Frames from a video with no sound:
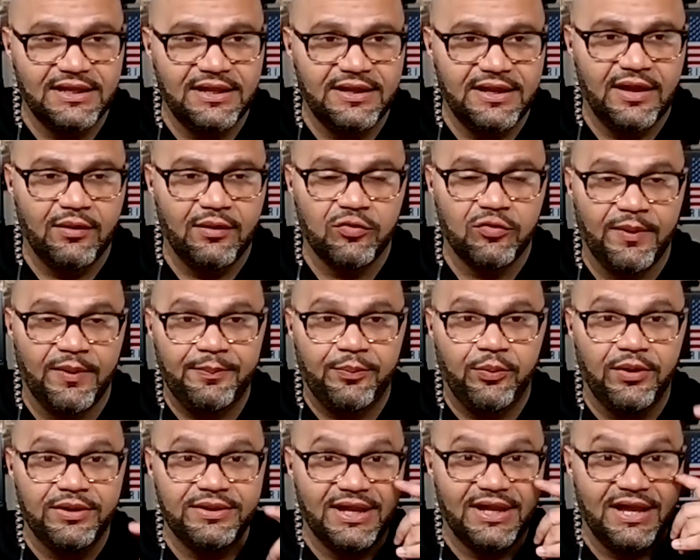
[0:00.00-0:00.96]
And that was my
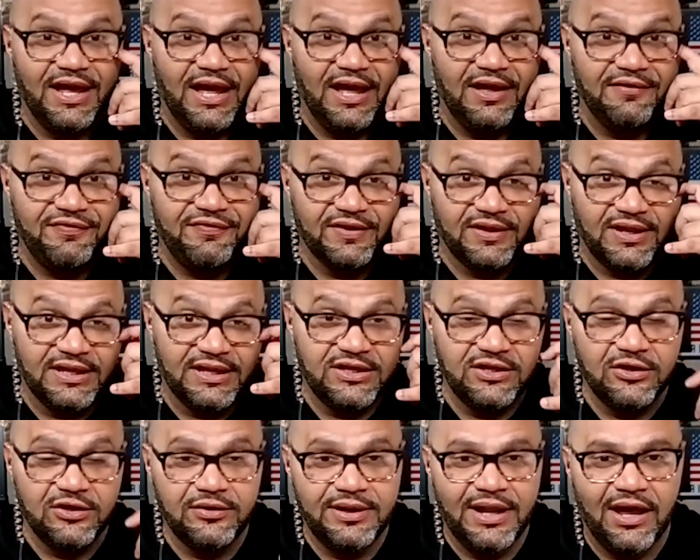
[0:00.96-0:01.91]
point. I feel like,
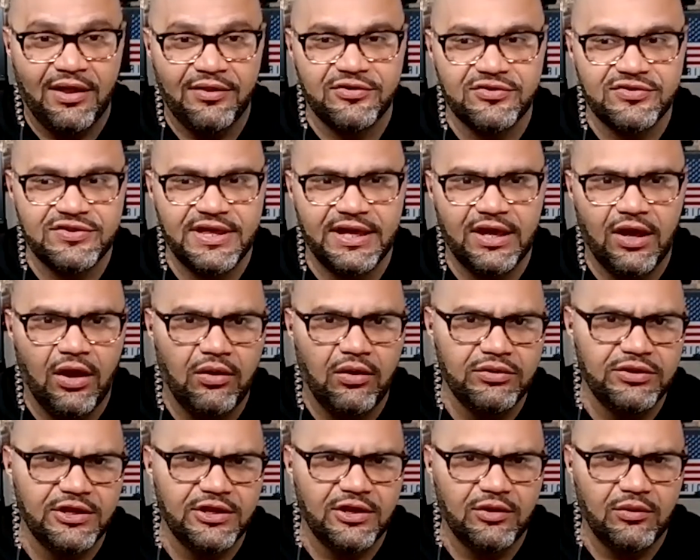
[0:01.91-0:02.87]
now they're saying, oh,
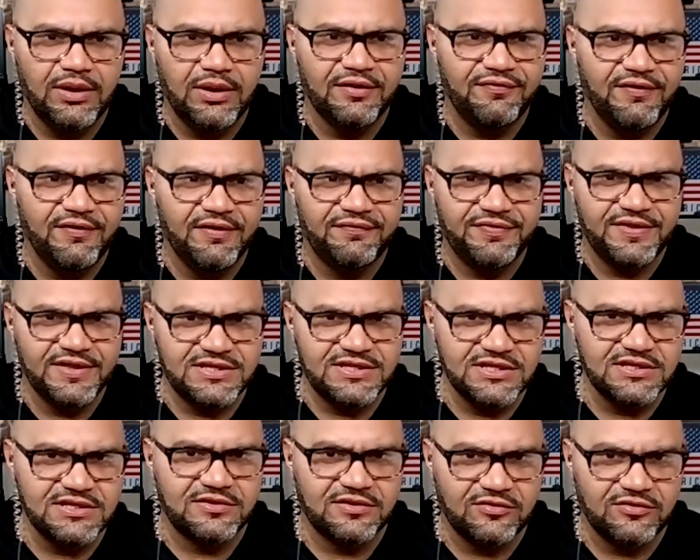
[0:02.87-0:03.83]
you know what, if this
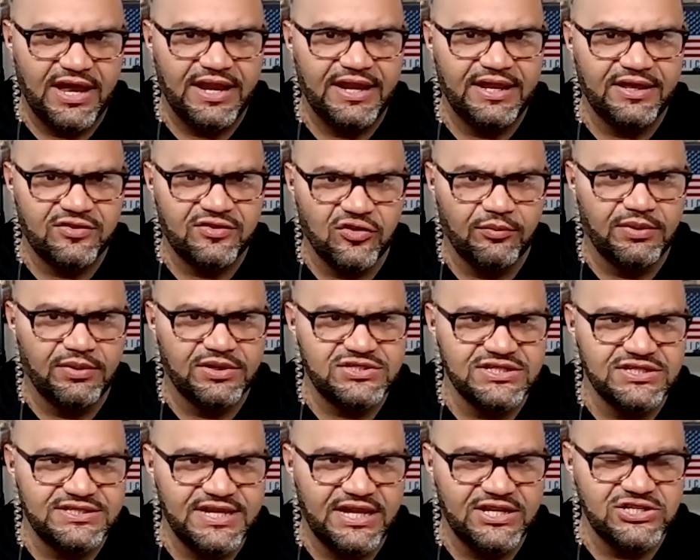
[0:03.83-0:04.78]
is getting so much
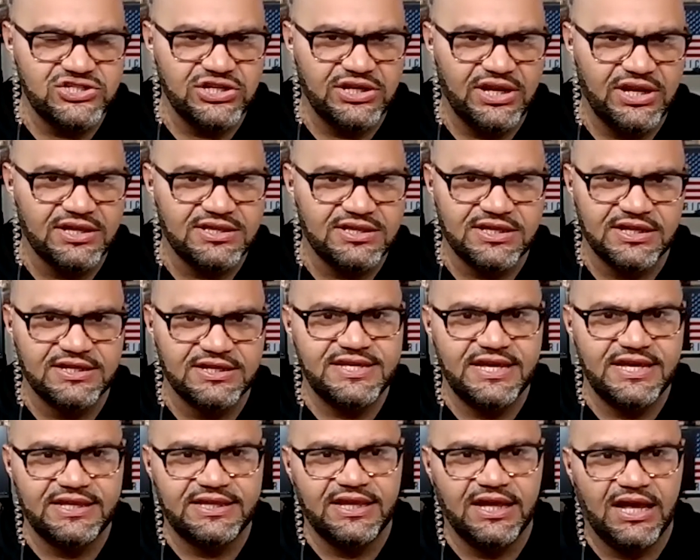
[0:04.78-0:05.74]
attention and it's going to
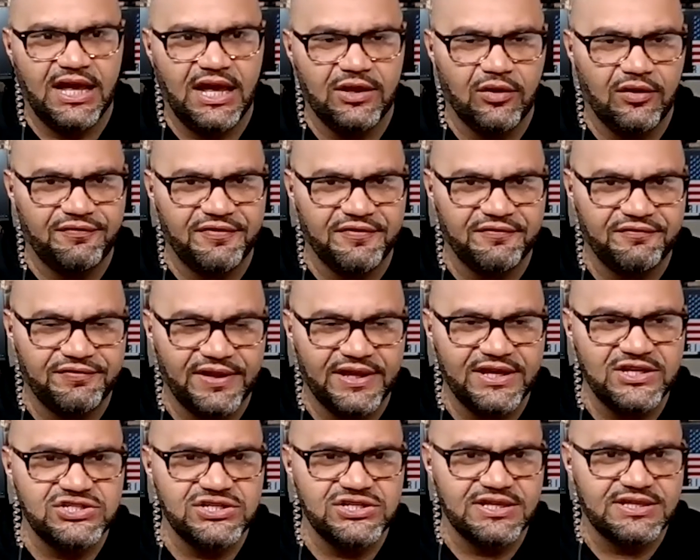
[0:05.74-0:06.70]
take the eye off
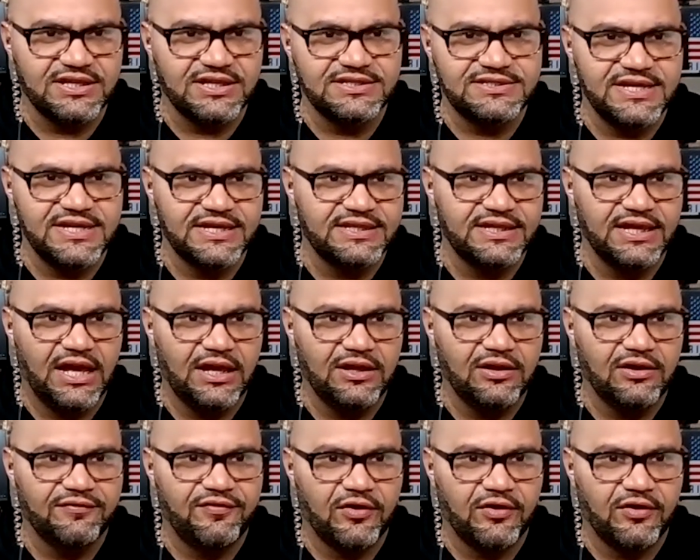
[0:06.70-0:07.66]
inflation, it's going to take the eye
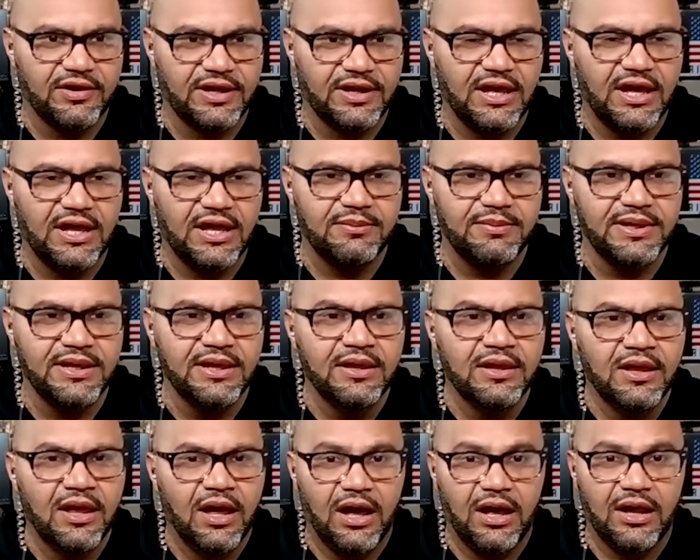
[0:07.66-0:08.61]
off our economy
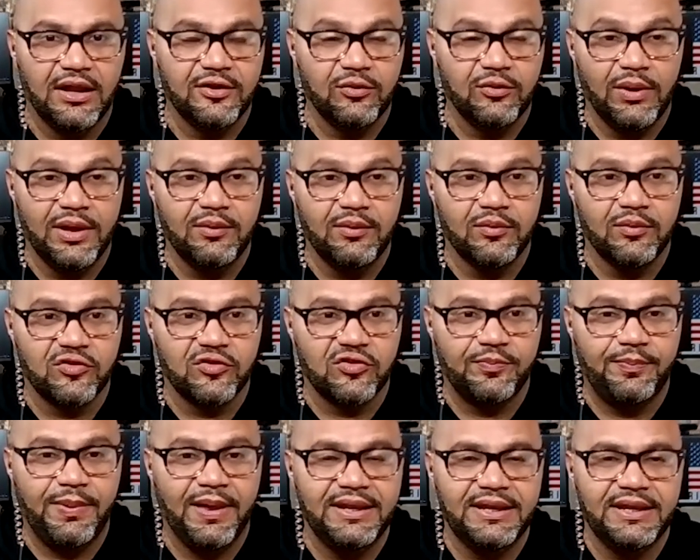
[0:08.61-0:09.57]
on the way we're
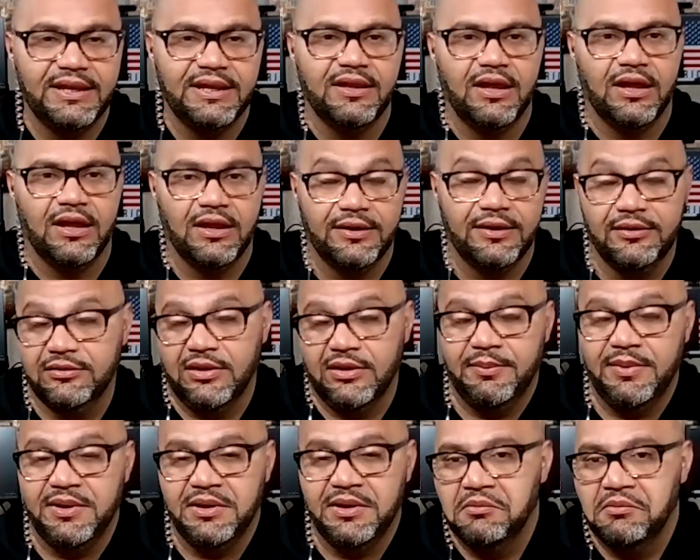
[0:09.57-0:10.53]
spending on. I
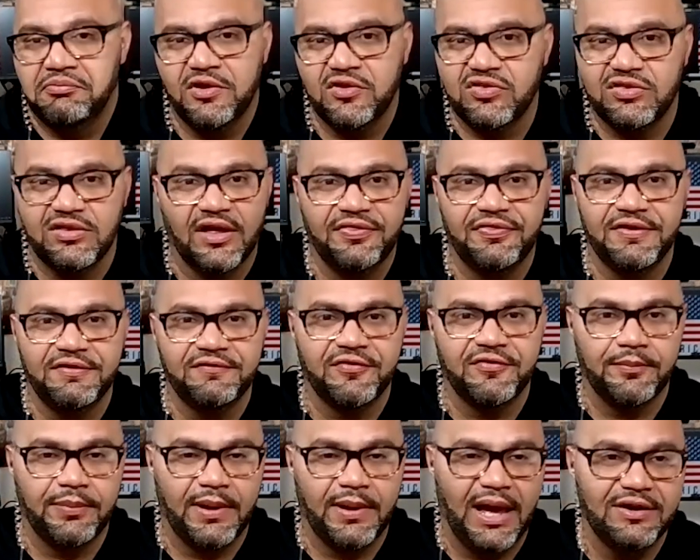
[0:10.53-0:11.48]
mean, there's nothing for
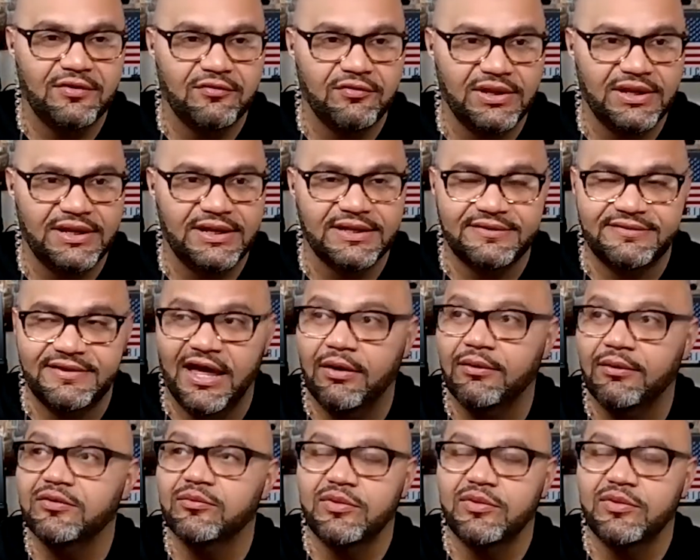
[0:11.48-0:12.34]
Biden really to tout.